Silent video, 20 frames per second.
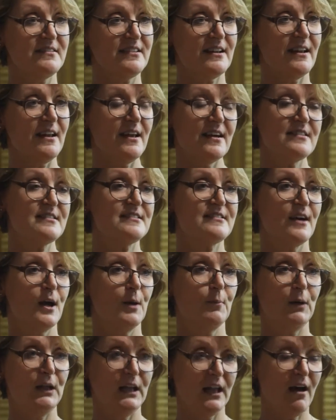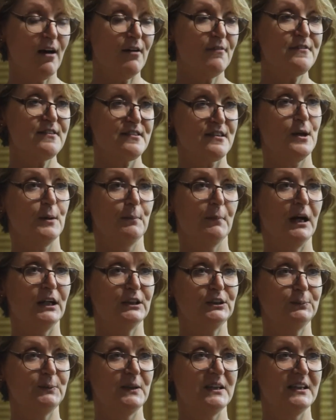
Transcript: time last time we laughed so much with